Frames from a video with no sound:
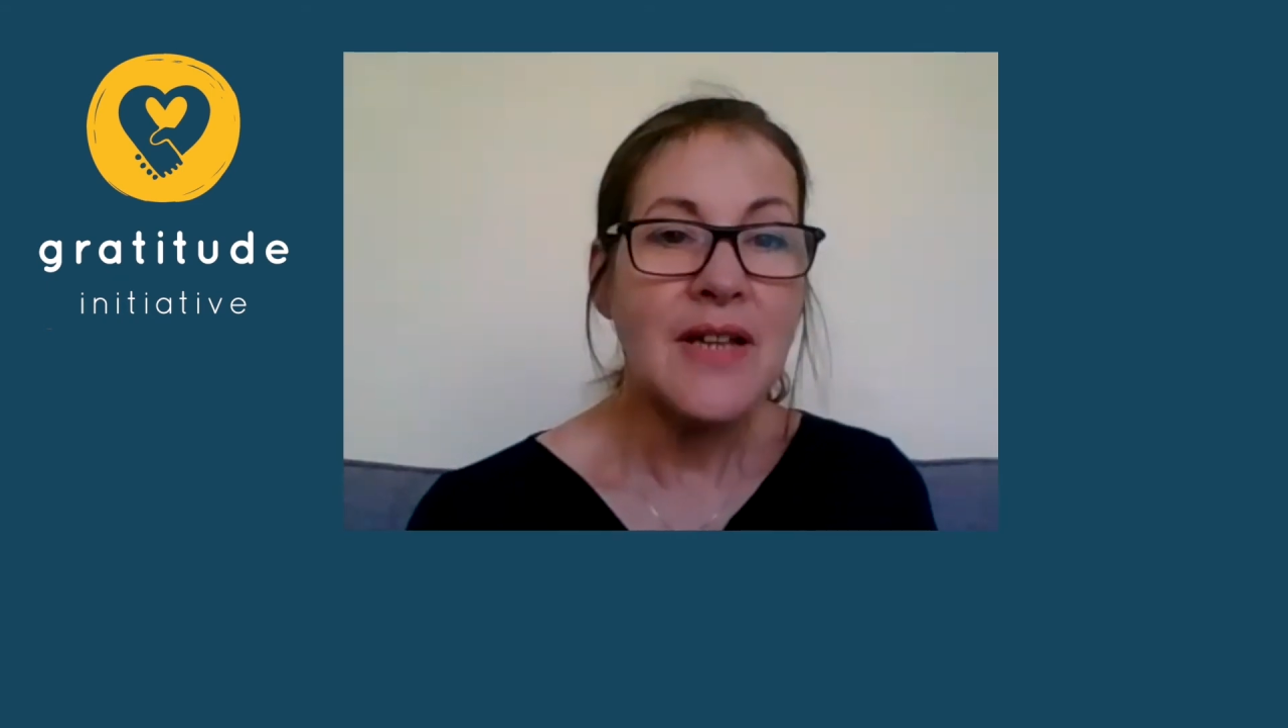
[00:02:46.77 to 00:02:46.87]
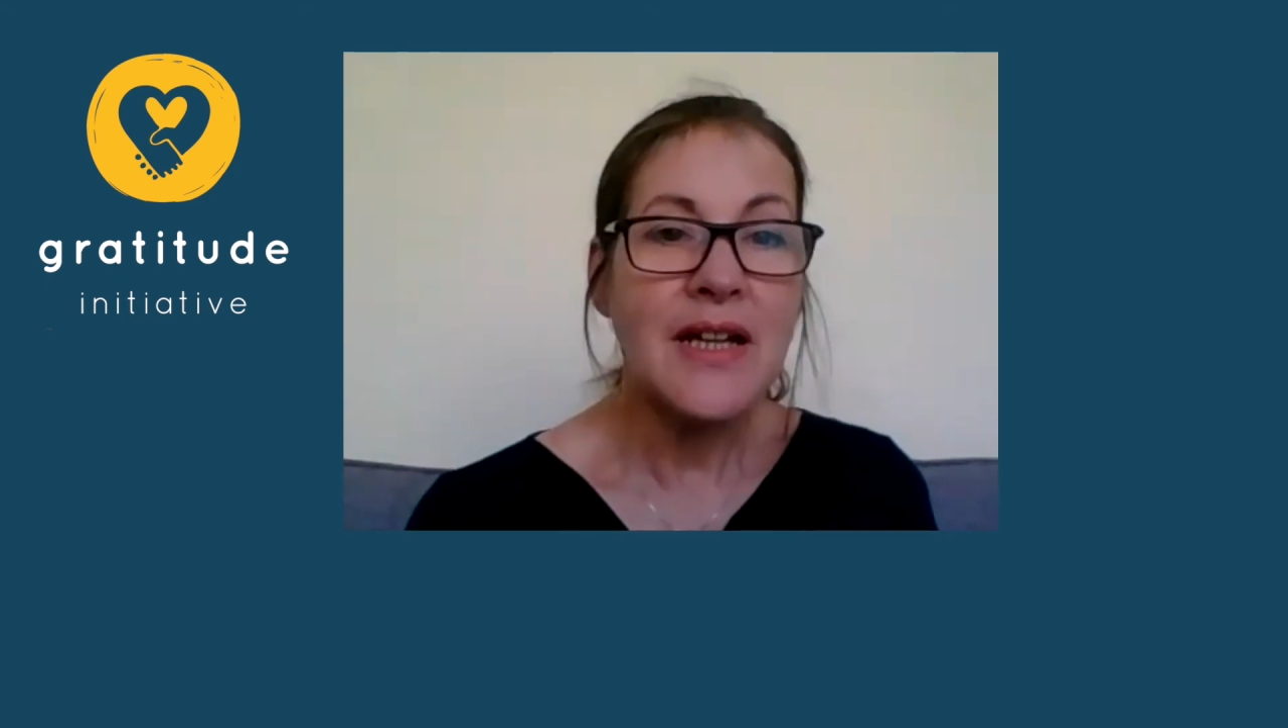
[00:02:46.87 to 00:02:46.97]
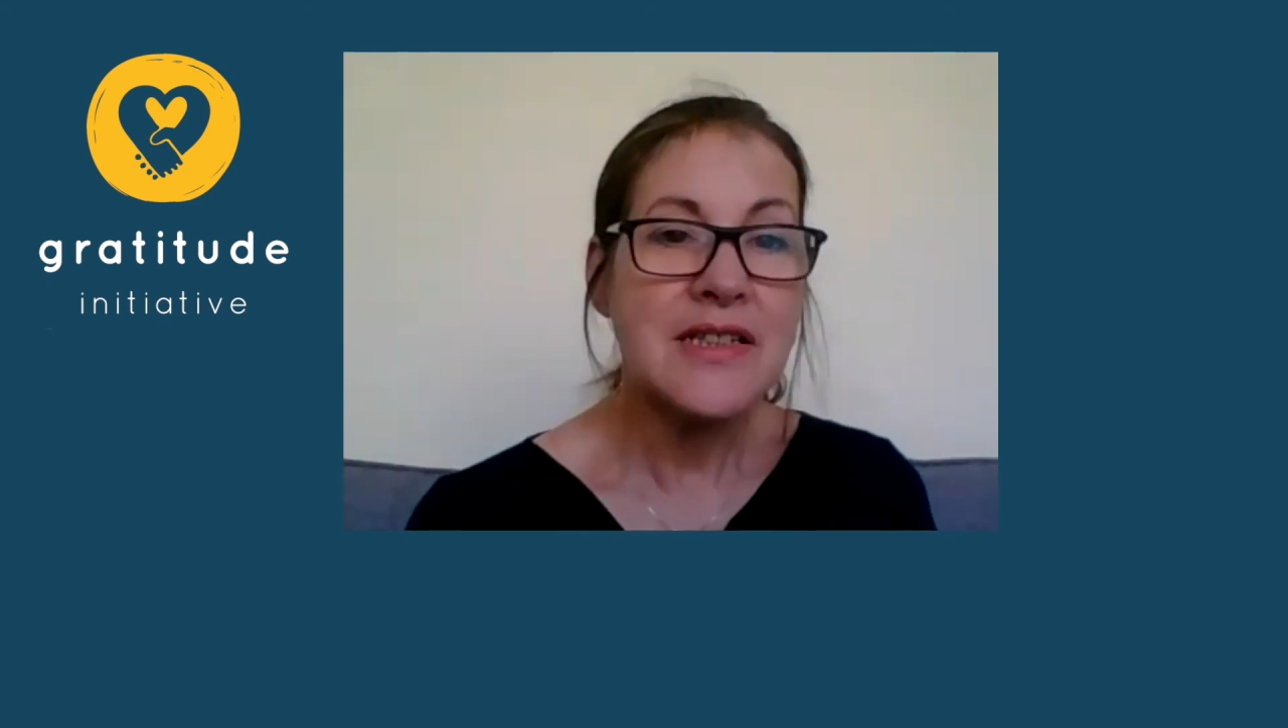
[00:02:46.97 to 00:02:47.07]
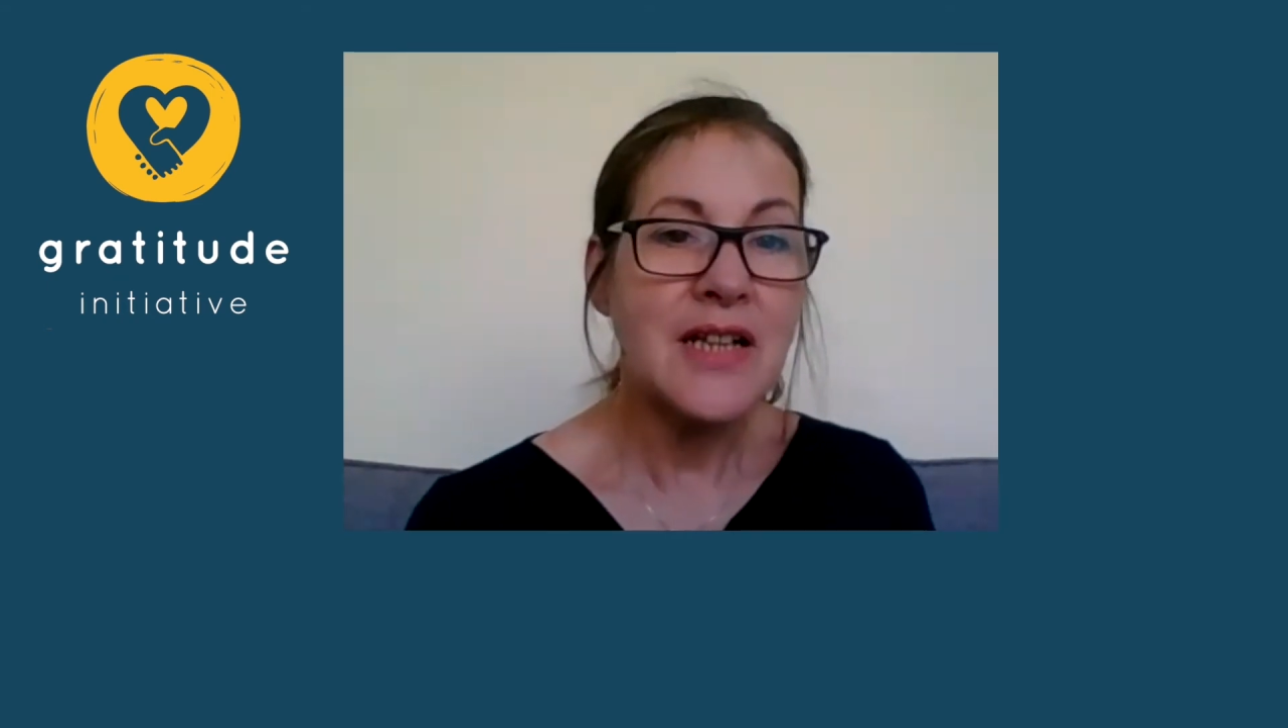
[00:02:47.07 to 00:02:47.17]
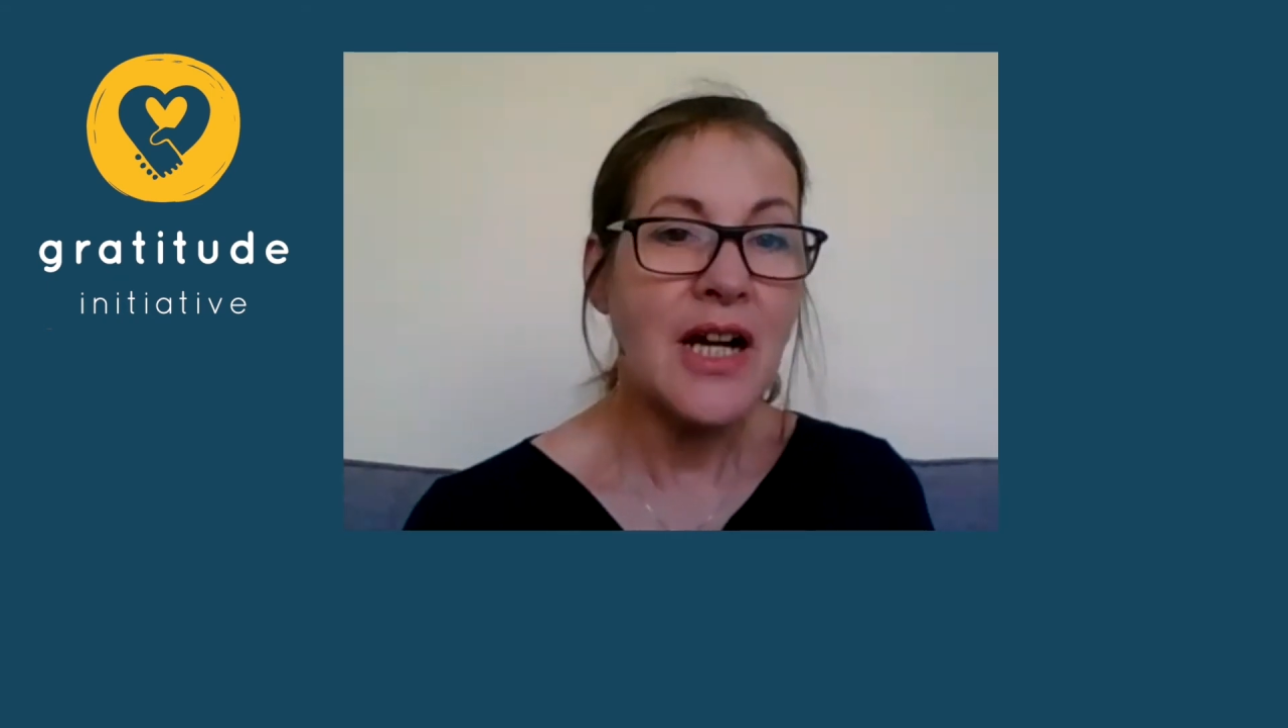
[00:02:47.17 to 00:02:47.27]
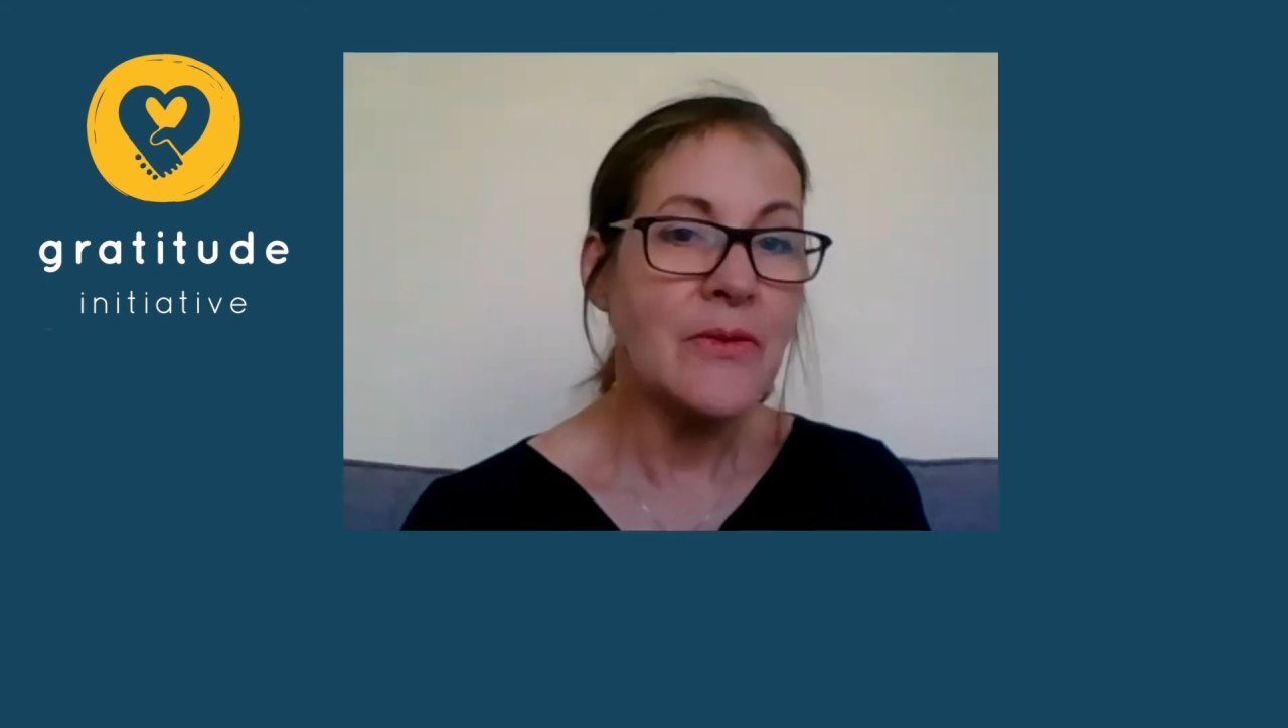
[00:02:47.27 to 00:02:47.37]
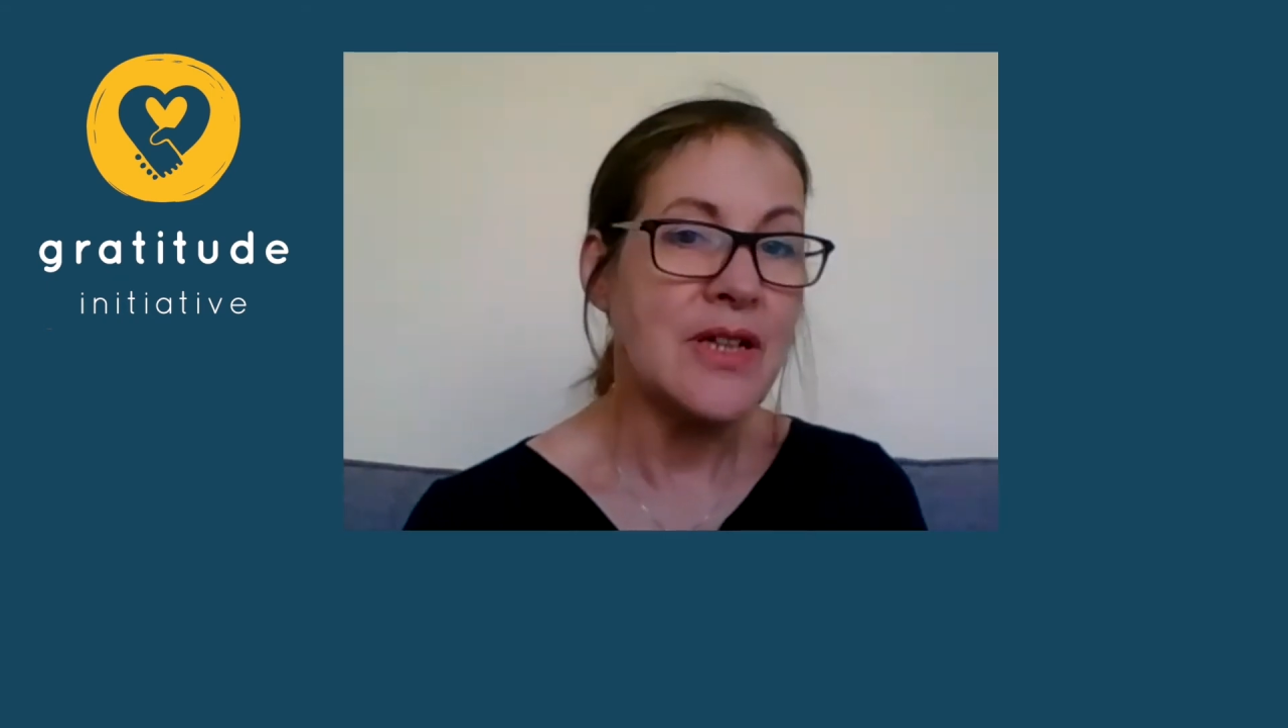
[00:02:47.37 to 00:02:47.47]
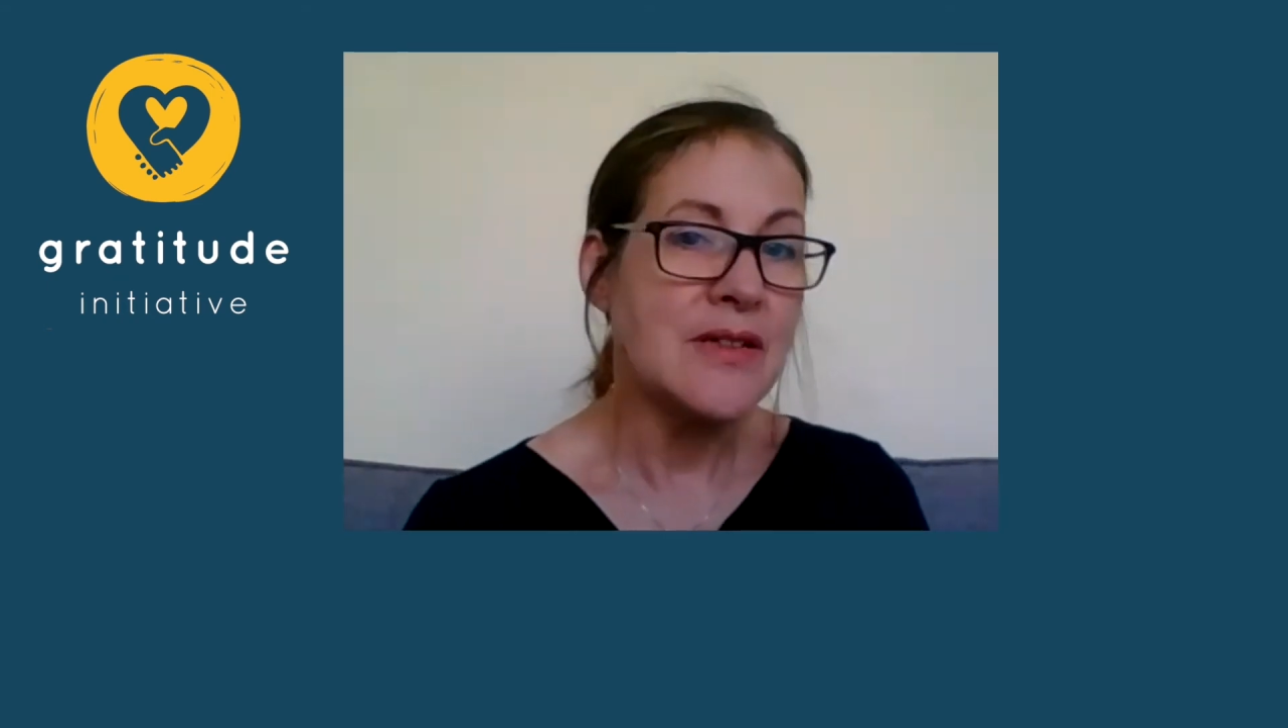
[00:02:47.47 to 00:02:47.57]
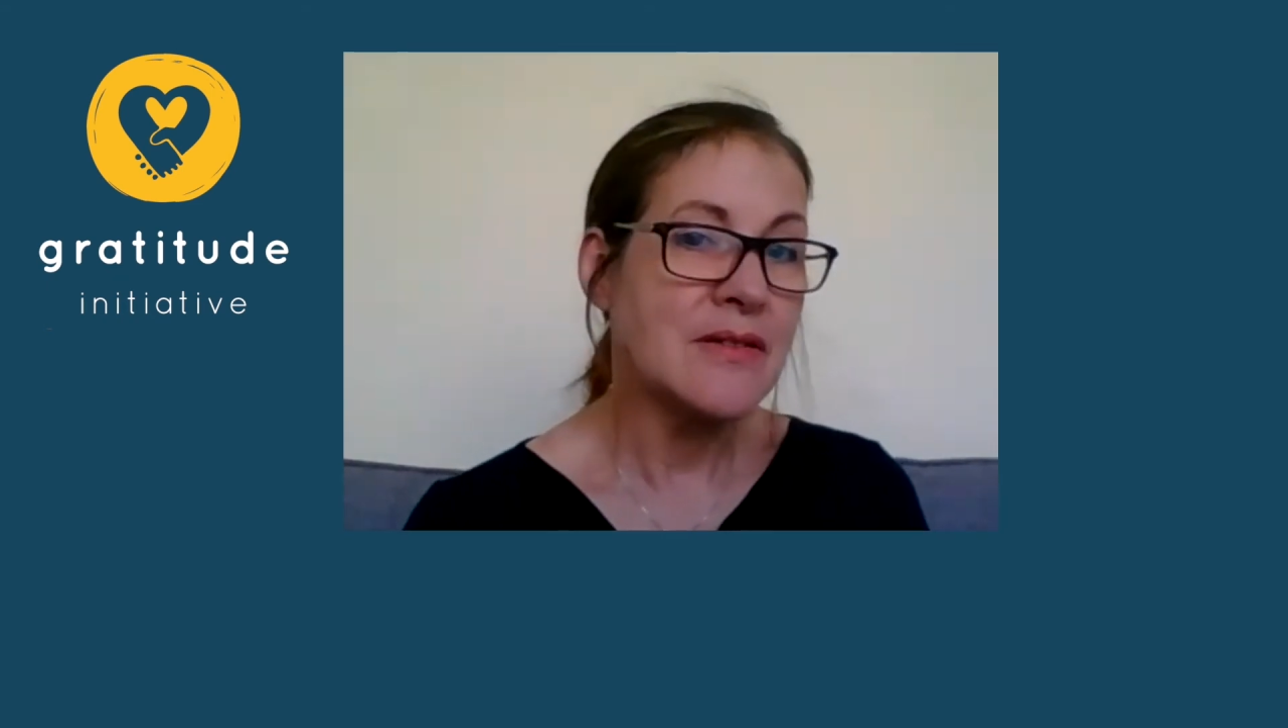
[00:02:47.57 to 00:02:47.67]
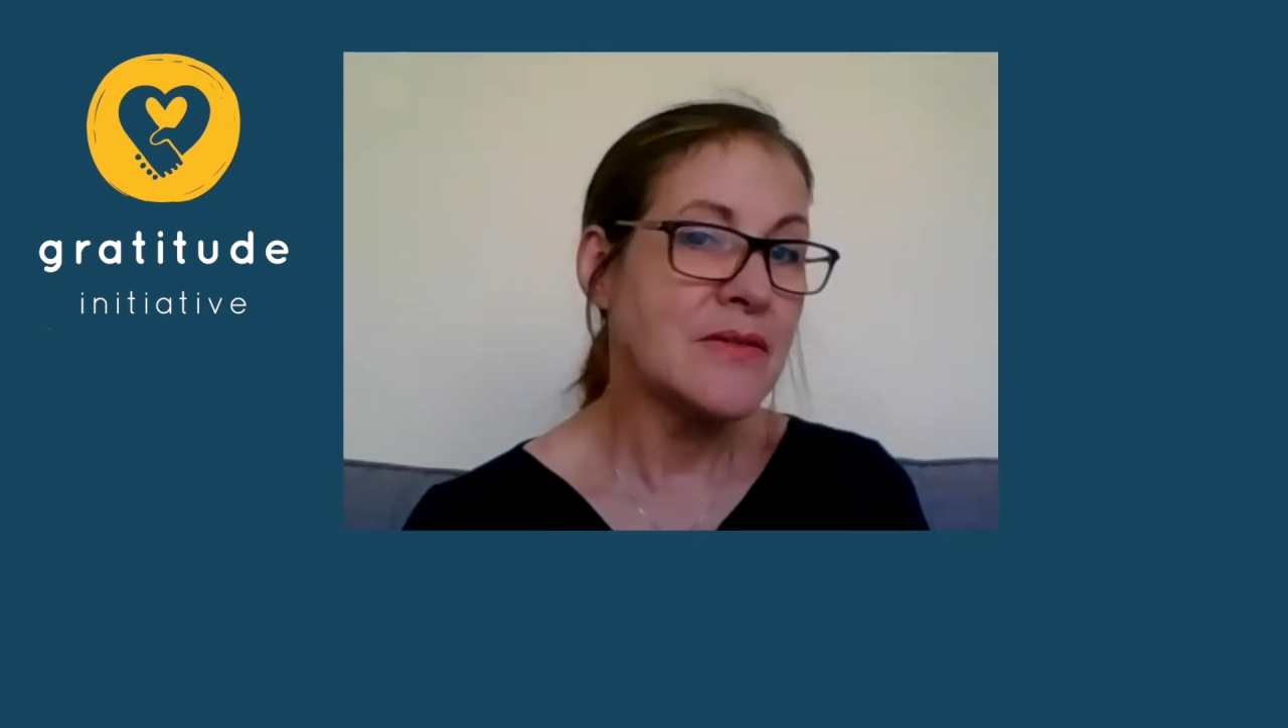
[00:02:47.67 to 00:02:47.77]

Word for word: like a diary,